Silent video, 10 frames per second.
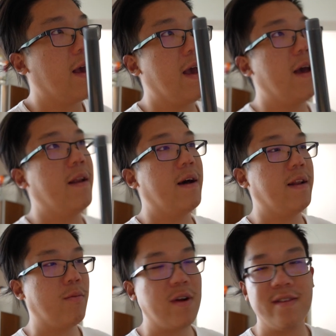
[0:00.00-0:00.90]
and I
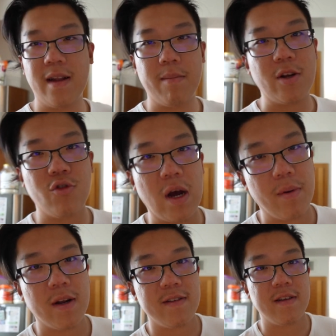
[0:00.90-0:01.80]
didn't want to set up my
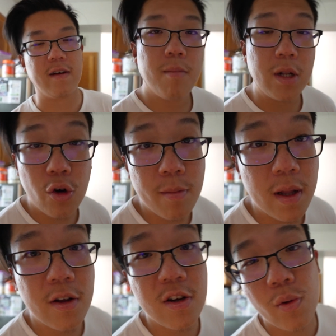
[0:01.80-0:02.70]
tripod and stuff. But during my
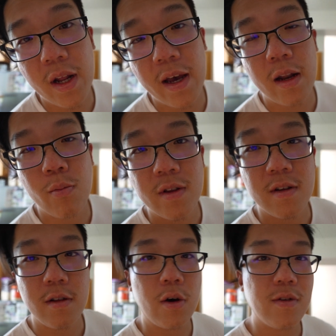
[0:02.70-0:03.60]
lunch I went ahead and went
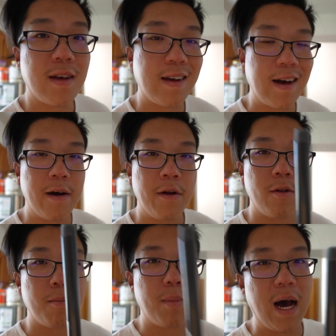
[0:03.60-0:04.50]
to Lowe's and got
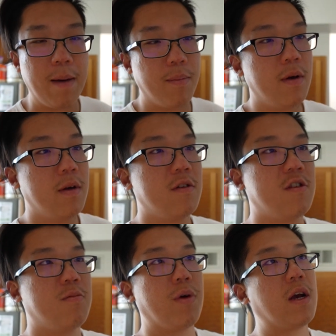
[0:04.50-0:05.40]
another pipe
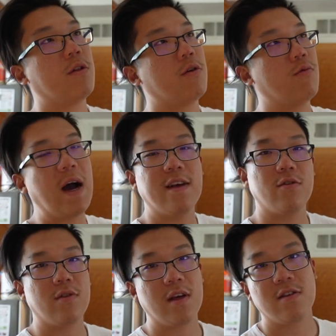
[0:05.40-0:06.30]
sprinkler
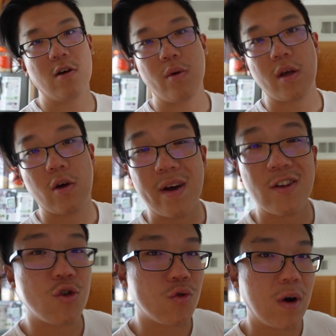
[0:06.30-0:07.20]
riser thing so we can go ahead
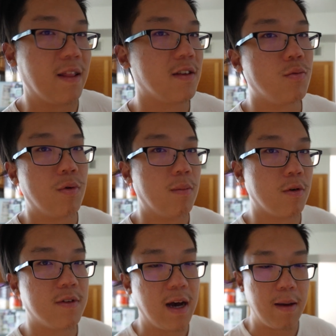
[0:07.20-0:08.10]
and try this one
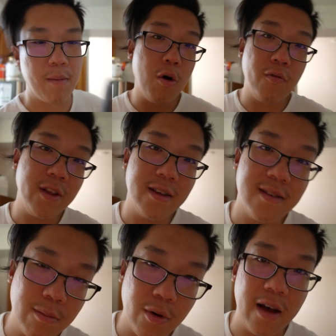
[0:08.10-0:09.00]
more time. Hopefully this
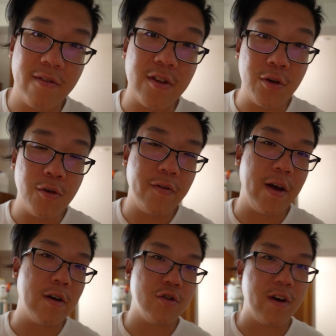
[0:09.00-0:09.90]
time we'll have 2
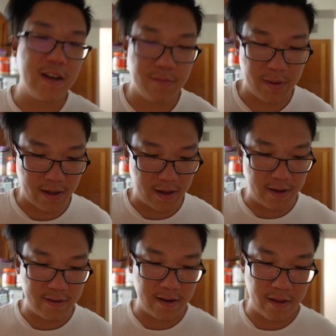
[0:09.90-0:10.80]
fair tries
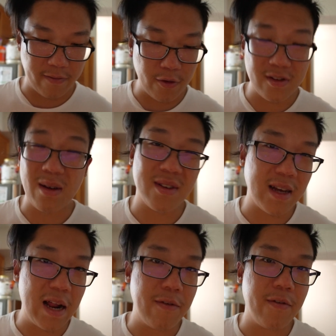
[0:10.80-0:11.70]
because the first time was
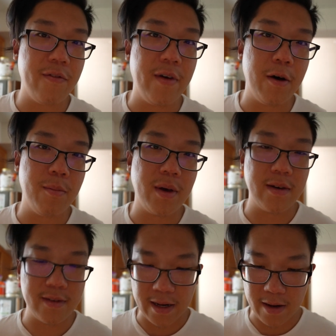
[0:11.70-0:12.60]
kind of a fail
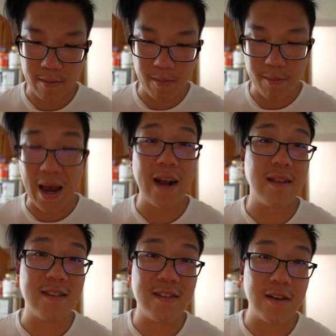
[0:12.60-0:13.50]
because I didn't pack
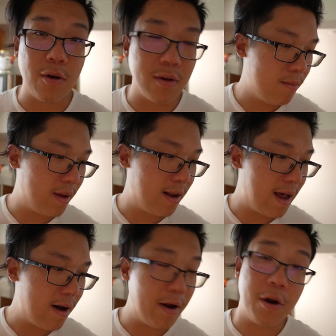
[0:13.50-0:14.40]
the salt. But
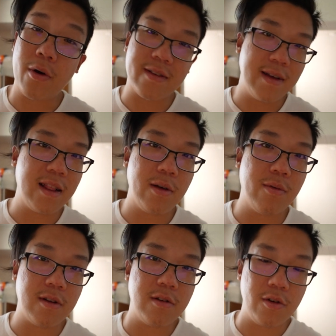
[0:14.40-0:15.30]
now I know exactly
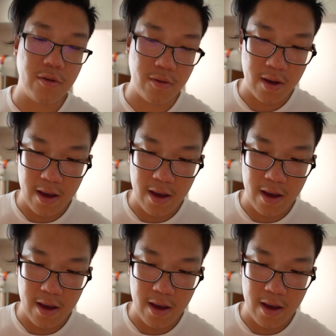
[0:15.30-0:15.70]
what to do.